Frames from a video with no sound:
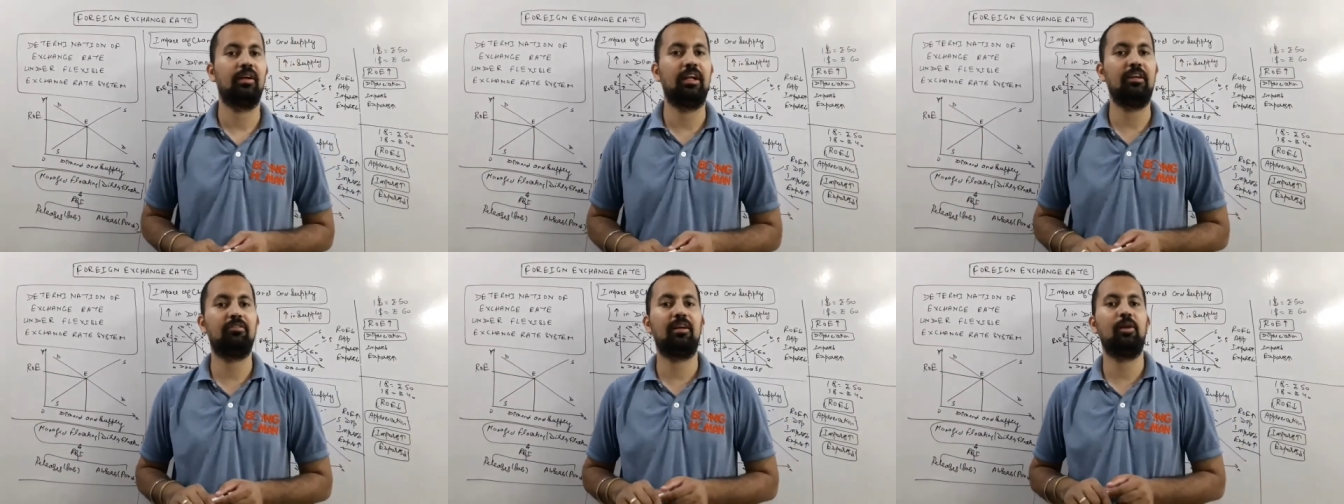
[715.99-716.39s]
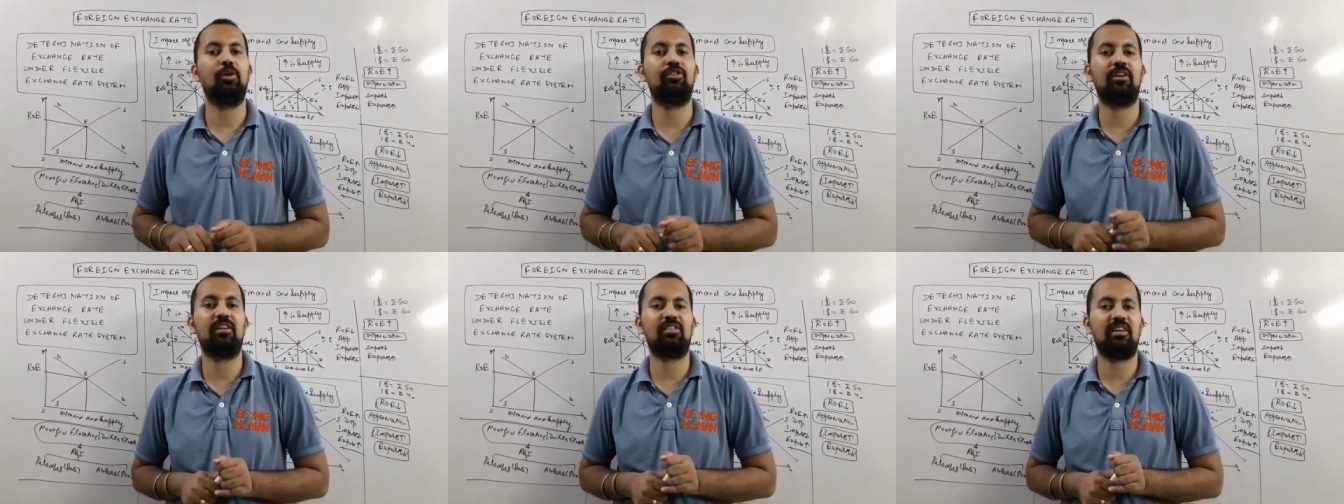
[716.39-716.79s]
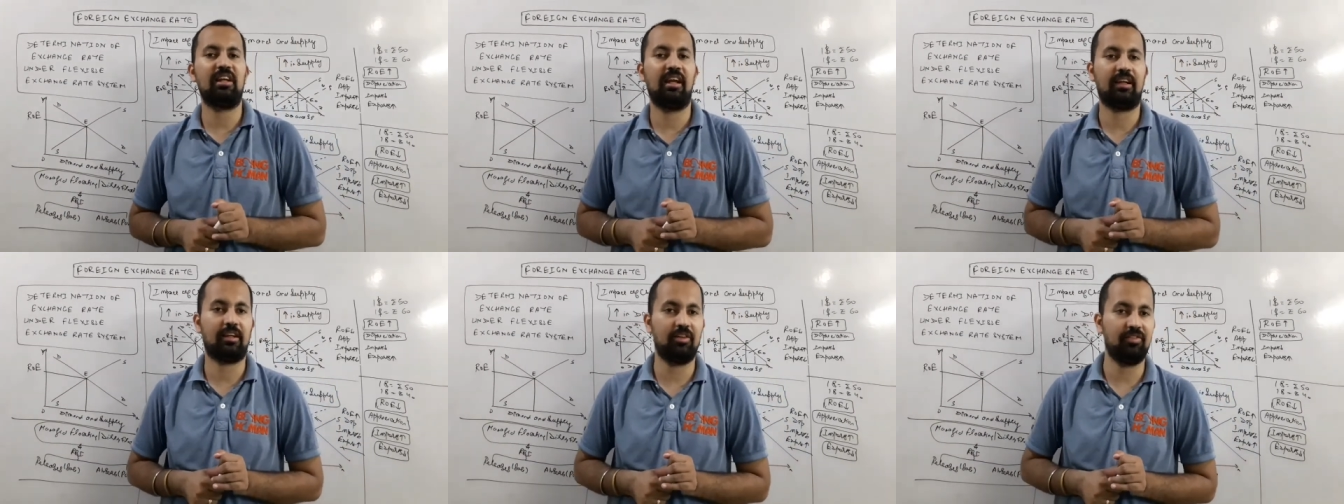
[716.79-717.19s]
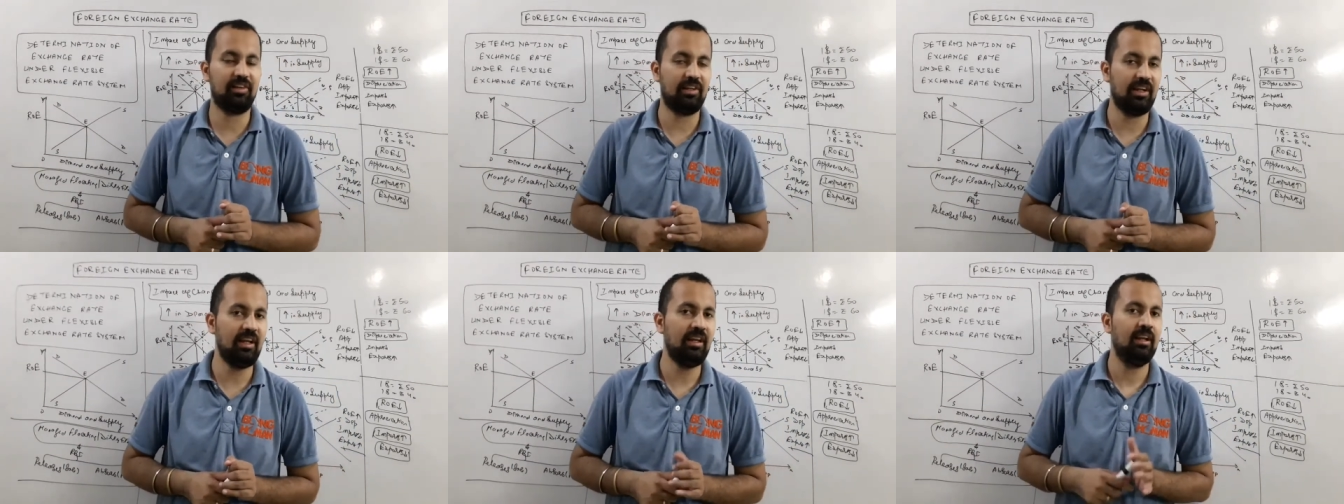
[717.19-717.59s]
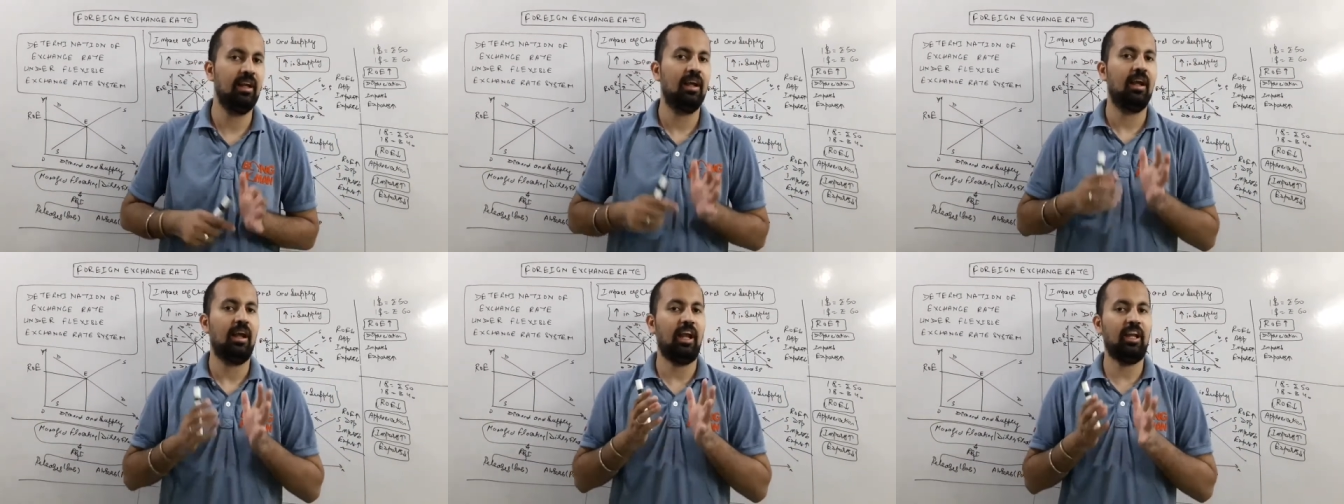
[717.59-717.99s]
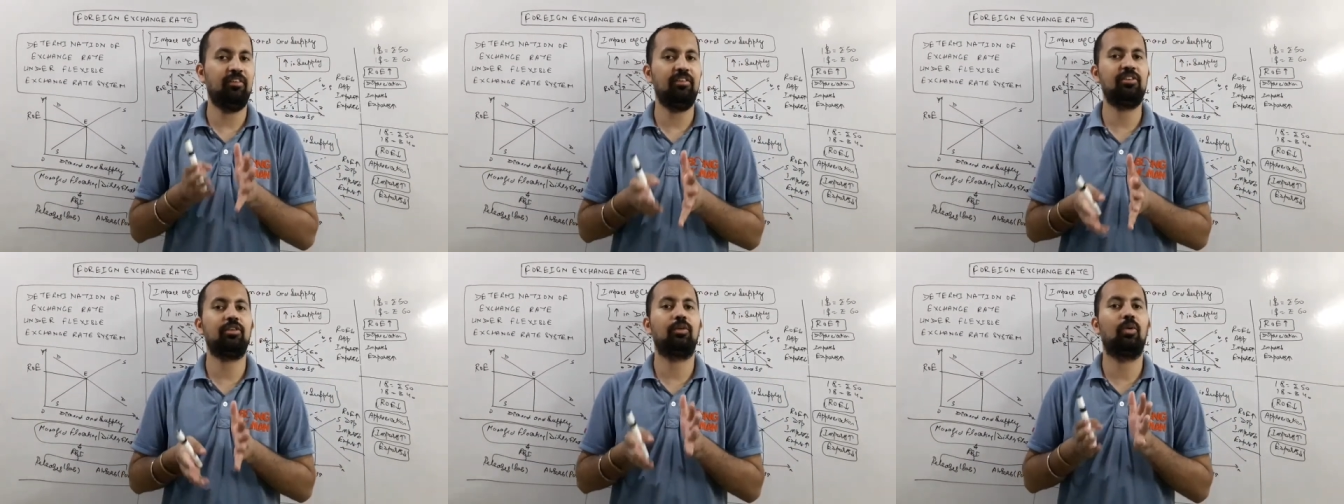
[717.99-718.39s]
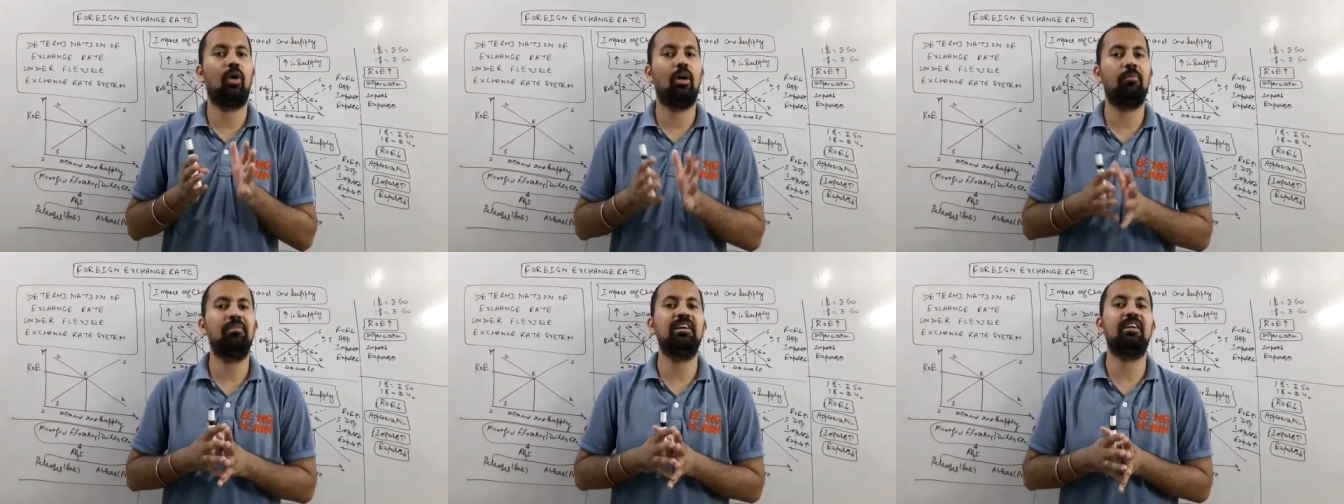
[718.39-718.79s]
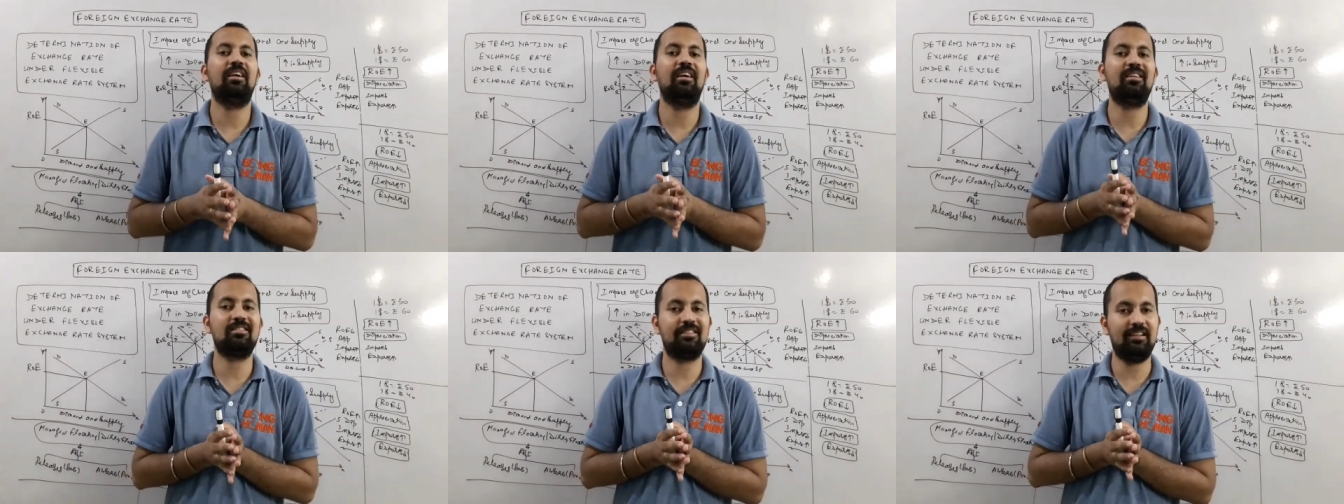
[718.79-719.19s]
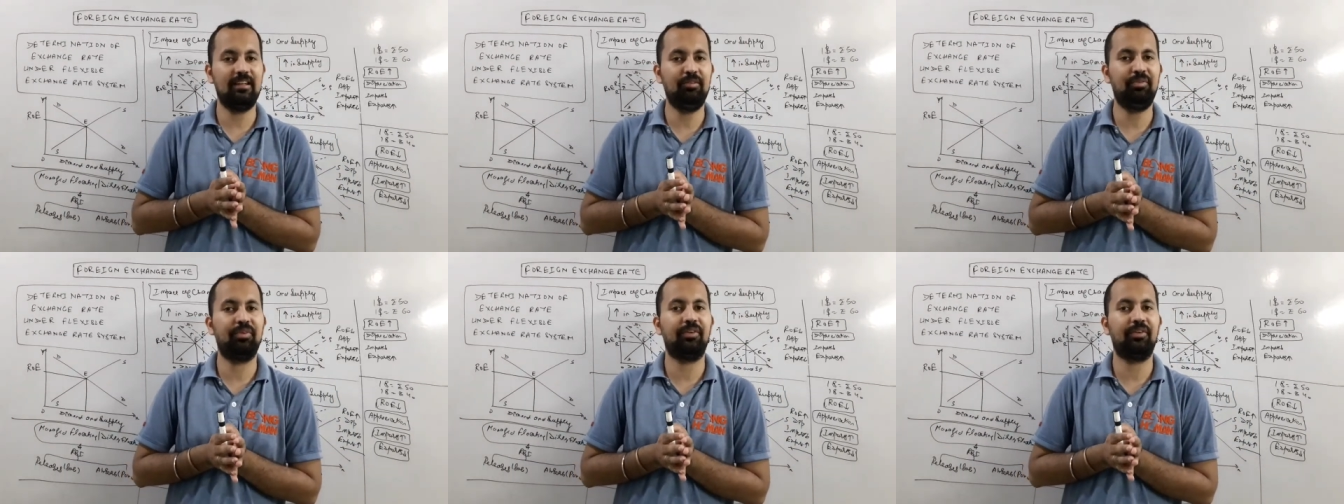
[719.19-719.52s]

Devaluation is an activity in which government itself